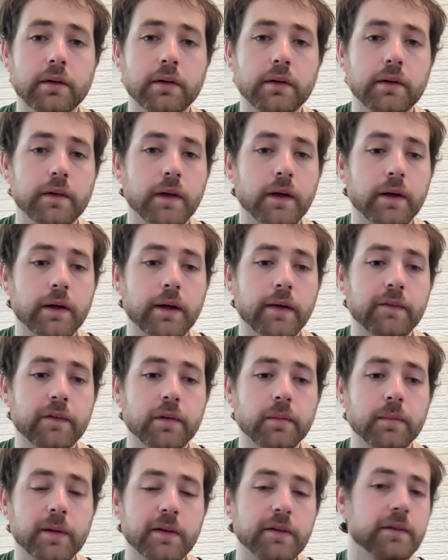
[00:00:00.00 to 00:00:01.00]
They don't have
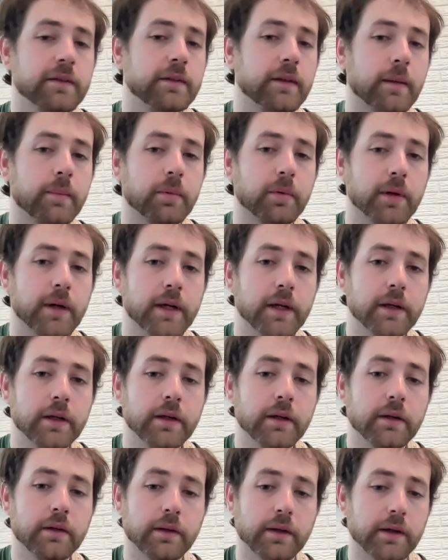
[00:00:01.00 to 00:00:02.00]
to be
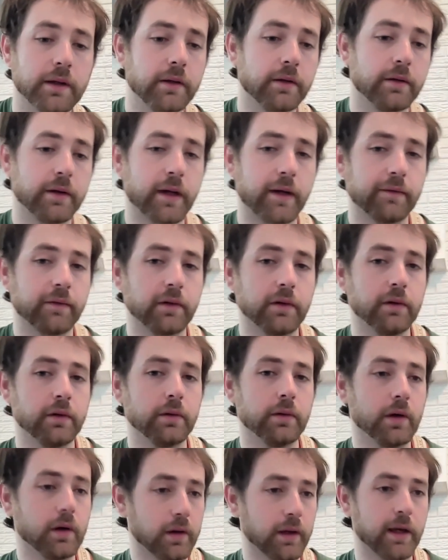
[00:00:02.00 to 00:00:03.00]
separated. Like you don't have to
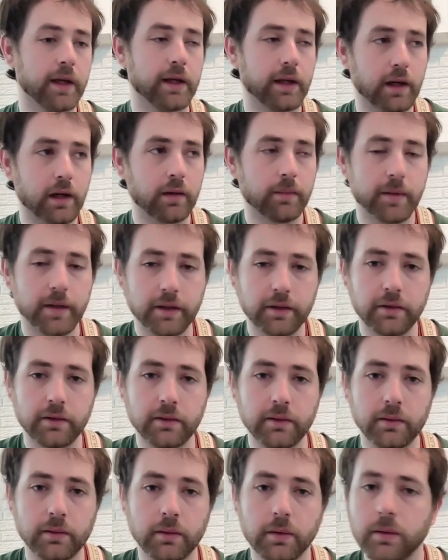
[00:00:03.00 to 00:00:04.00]
do, okay, now I'm going to
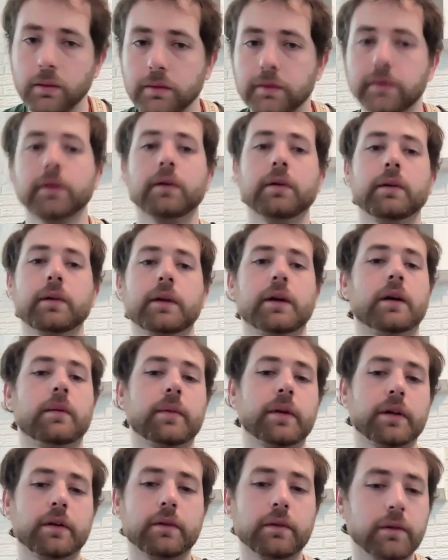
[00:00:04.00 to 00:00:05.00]
do whole tone. Now I'm
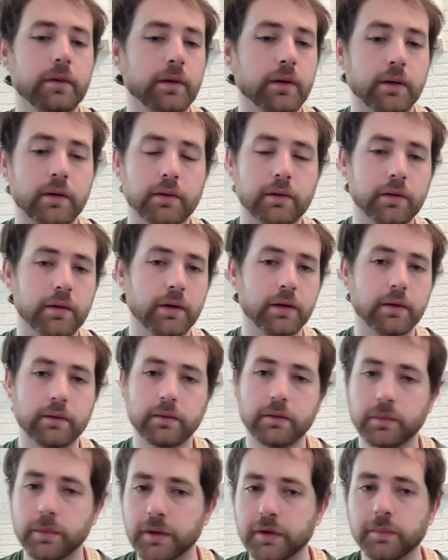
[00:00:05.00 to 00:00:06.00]
going to, you can
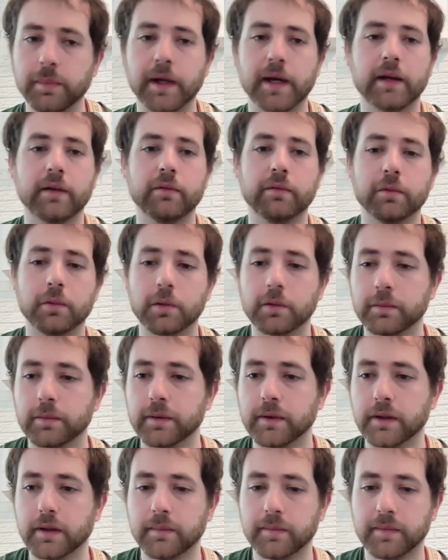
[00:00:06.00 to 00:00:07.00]
switch back and forth
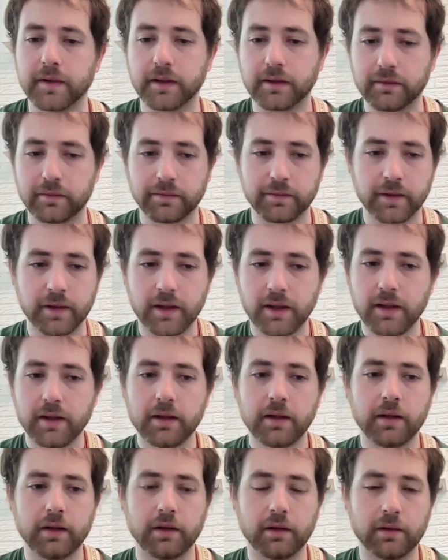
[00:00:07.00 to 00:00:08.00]
with them. Think of,
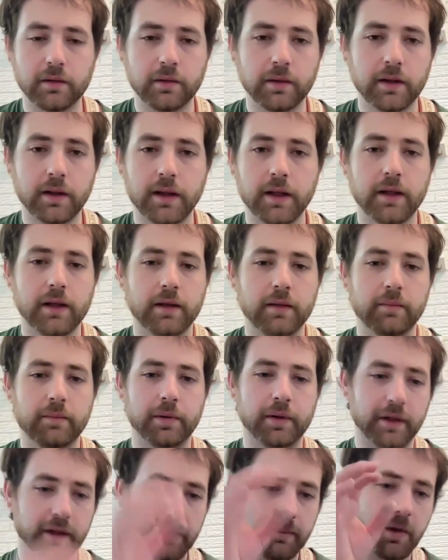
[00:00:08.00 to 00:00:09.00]

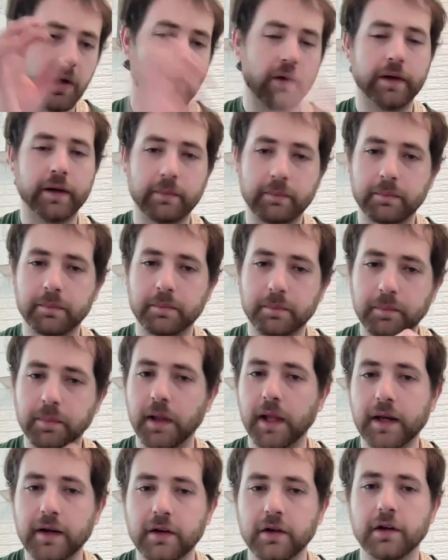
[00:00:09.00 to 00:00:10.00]
putting them all in a
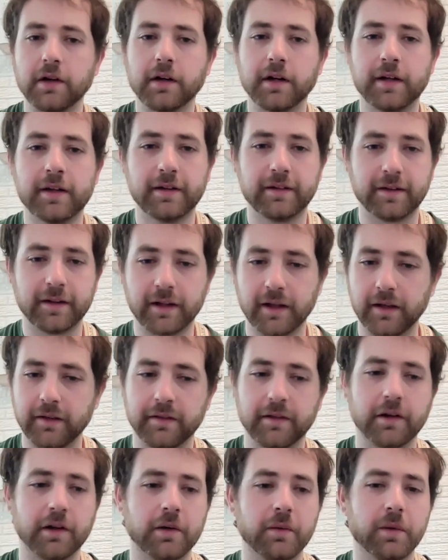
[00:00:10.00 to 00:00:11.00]
blender
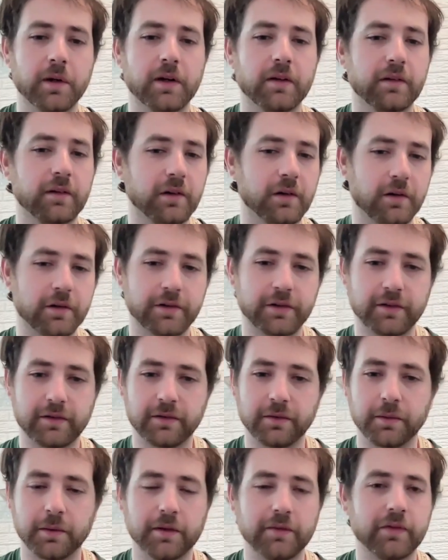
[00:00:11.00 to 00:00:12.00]
together where they're all just
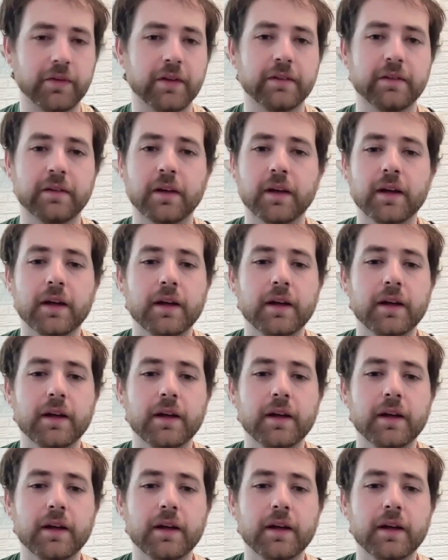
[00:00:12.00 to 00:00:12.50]
sort of this